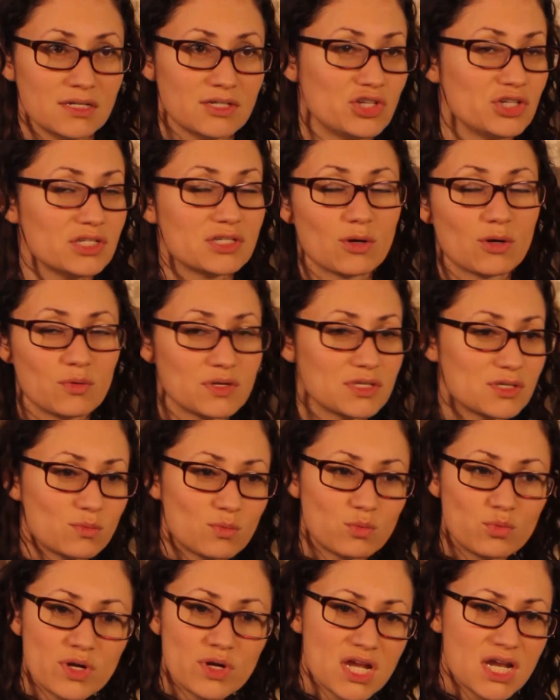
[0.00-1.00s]
She's always
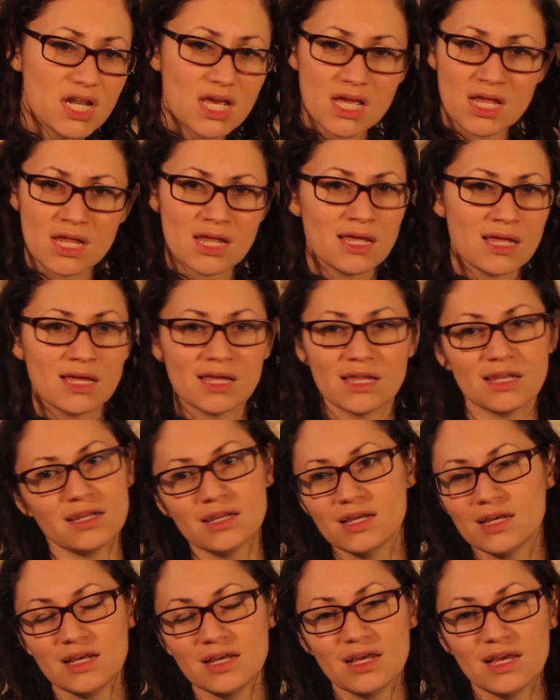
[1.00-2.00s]
reading
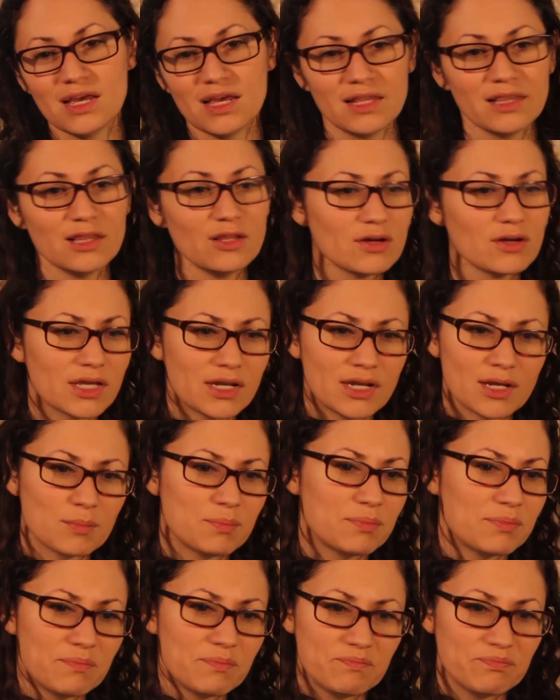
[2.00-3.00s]
and looking
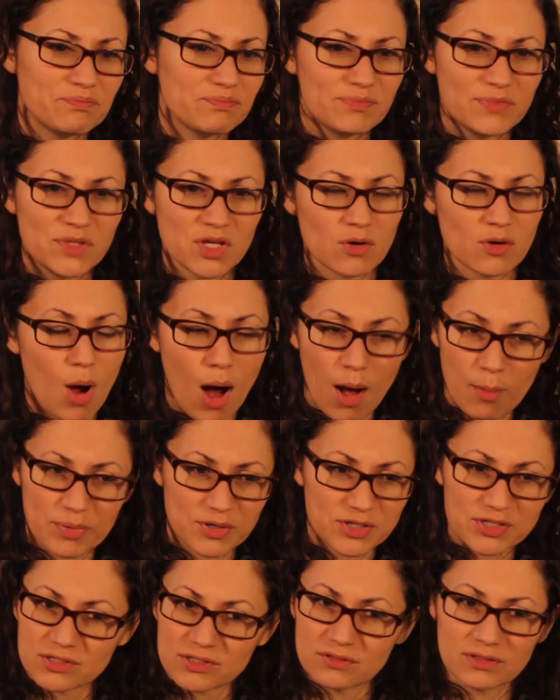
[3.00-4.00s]
up, you know,
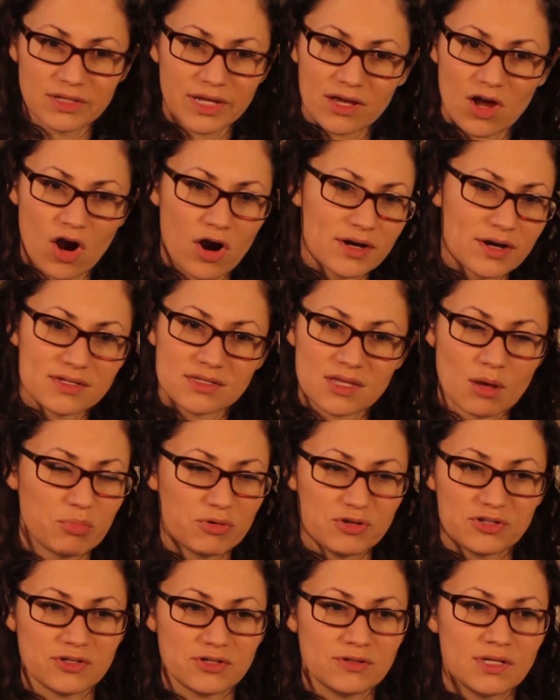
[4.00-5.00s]
artist
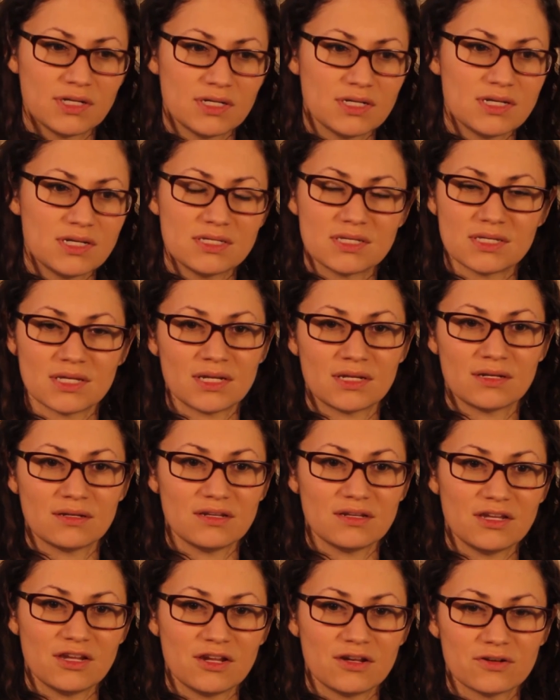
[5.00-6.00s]
opportunities,
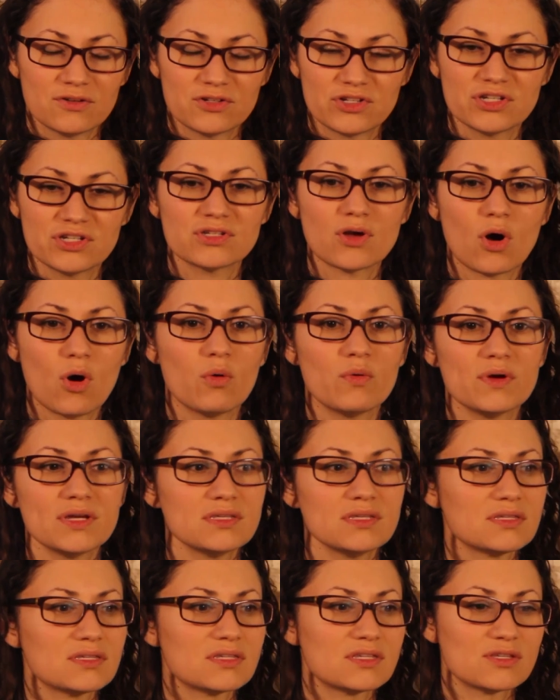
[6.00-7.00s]
and you know, she's
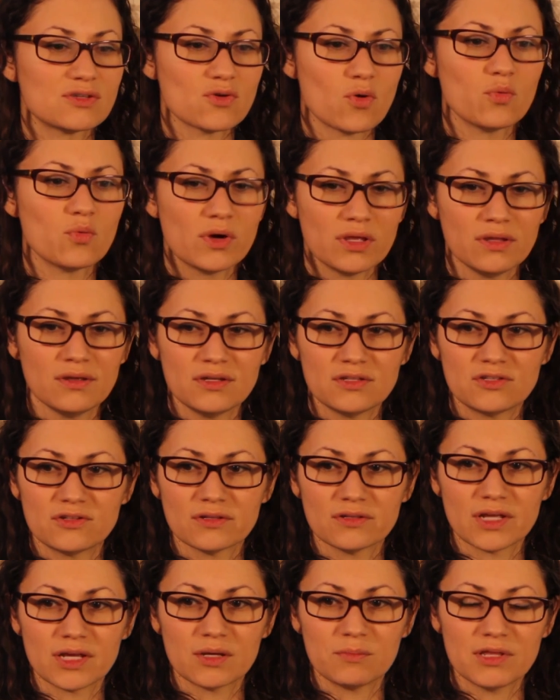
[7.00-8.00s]
always so willing to
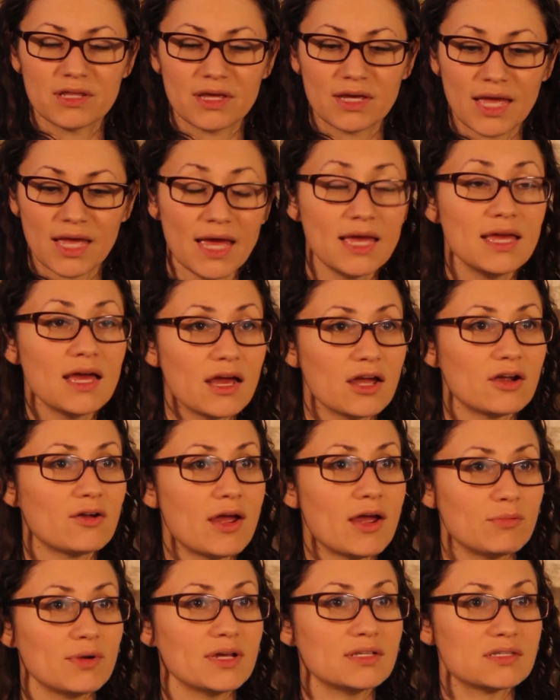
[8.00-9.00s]
like be like, hey,
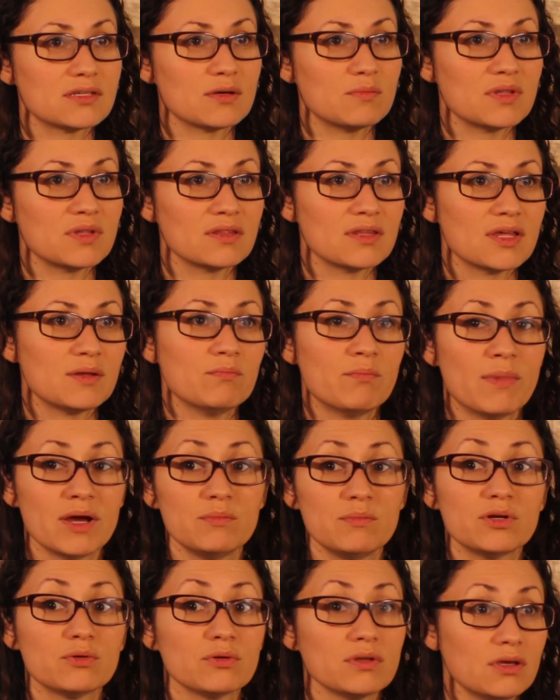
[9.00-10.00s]
I read something that
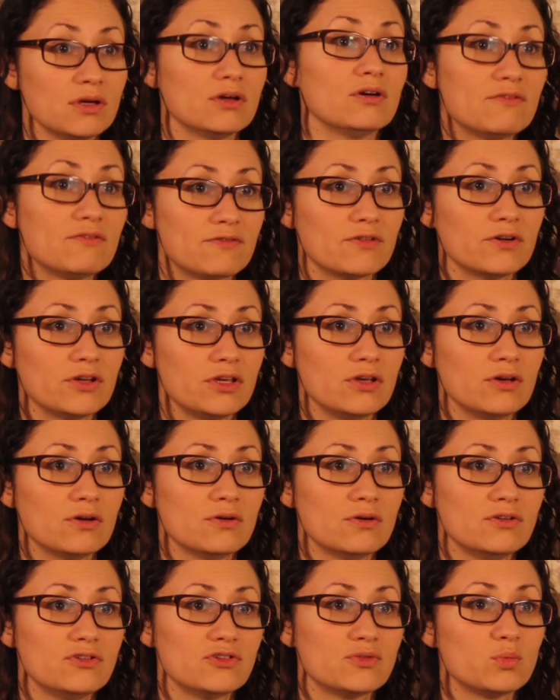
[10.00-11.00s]
might be really good for
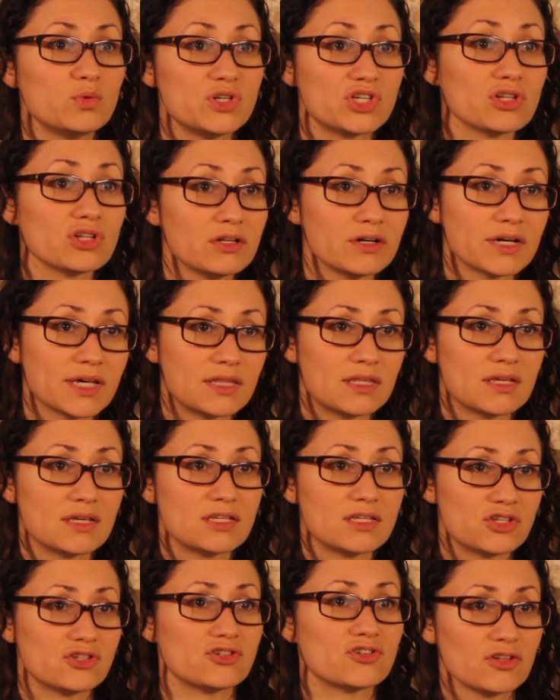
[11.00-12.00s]
you. We should look at
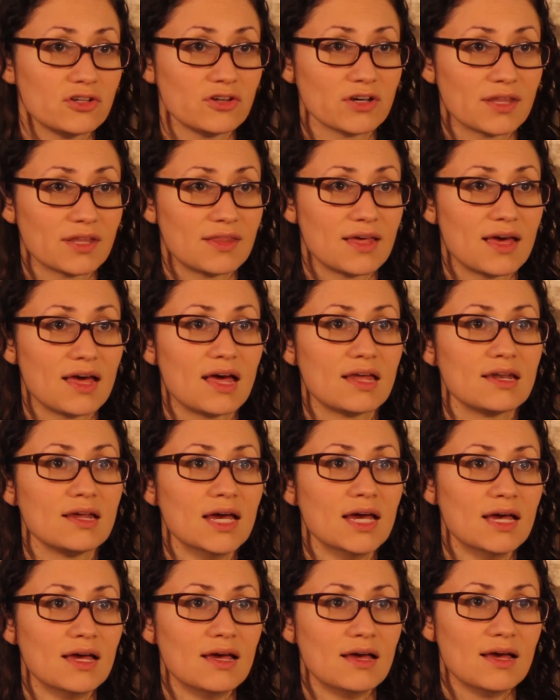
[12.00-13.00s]
this. You should look at that.
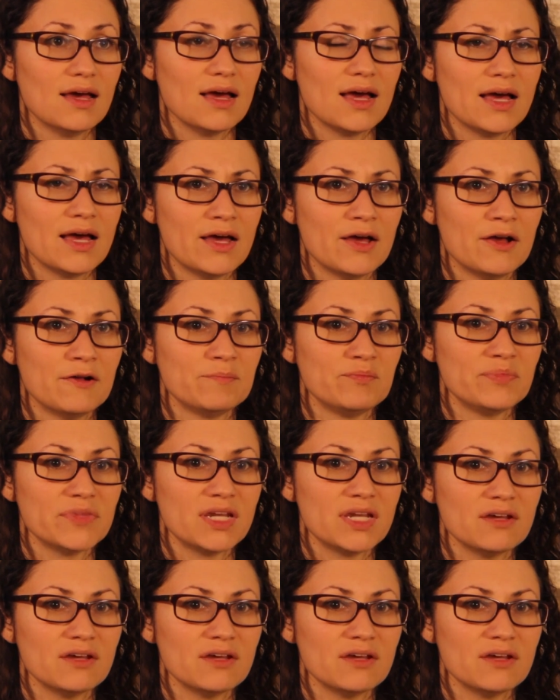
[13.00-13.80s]
Mm-hmm.